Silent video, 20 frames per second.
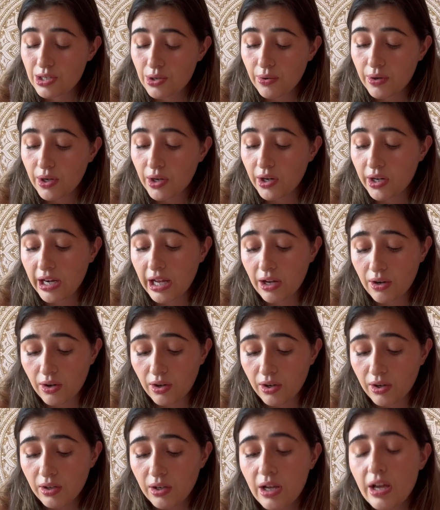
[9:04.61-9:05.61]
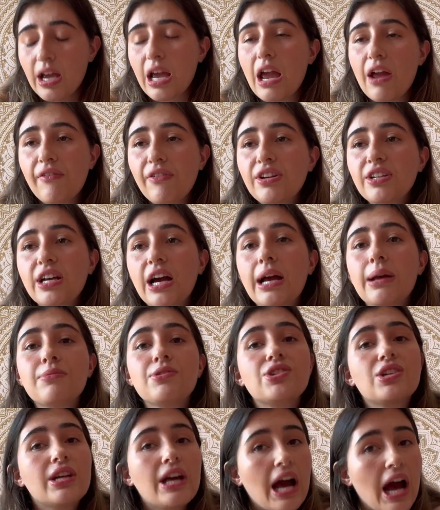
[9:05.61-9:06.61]
going on at all every time
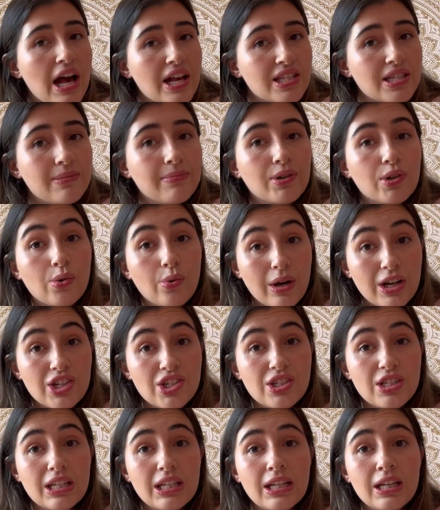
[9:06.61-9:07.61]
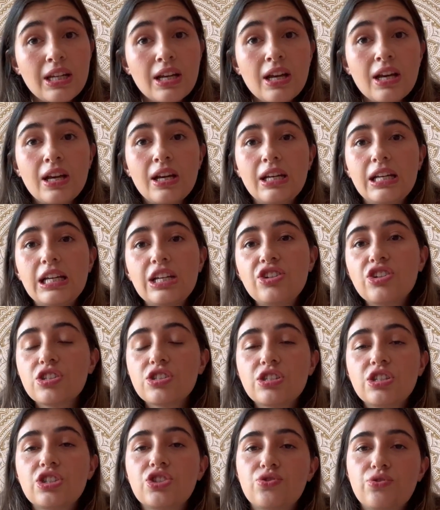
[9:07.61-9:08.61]
she asks him a question he
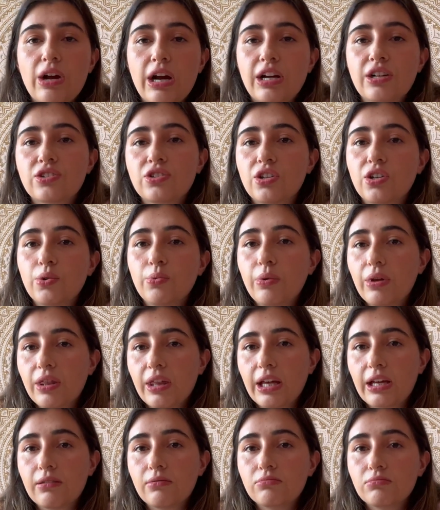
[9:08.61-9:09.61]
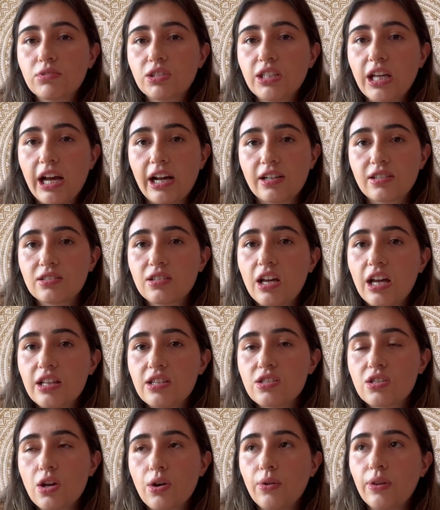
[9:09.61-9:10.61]
just distracts her with like sex and
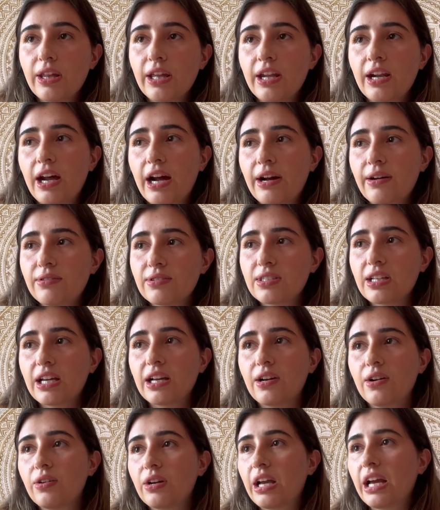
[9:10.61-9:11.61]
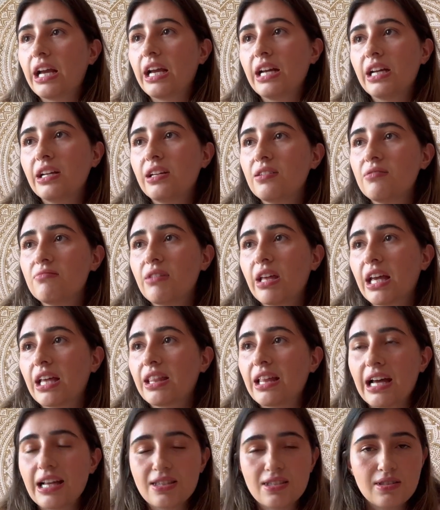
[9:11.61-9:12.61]
so then I was like okay like
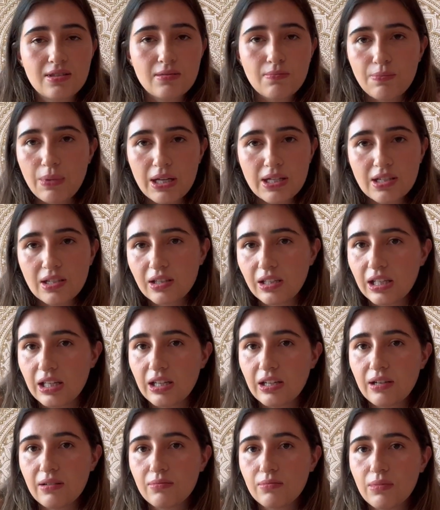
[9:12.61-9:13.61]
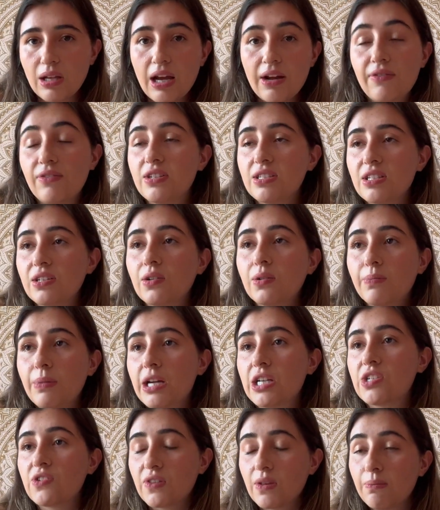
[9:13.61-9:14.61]
that's basically every single
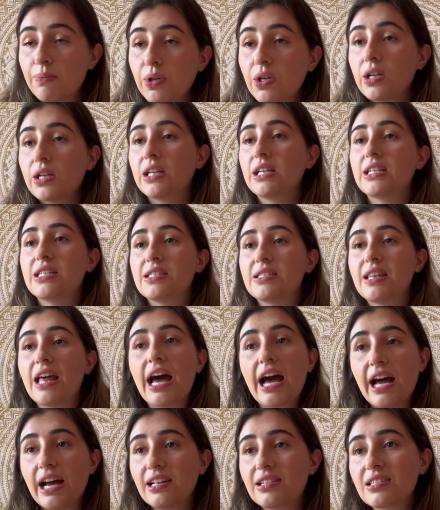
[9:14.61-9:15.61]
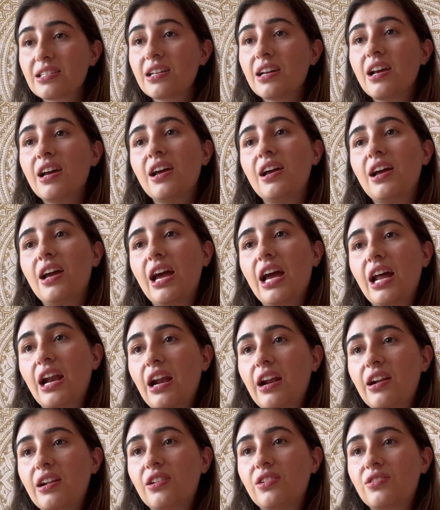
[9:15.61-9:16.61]
page of the book is that
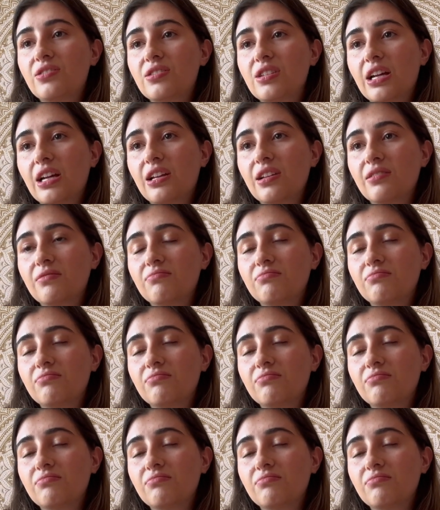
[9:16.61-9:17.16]
and there's like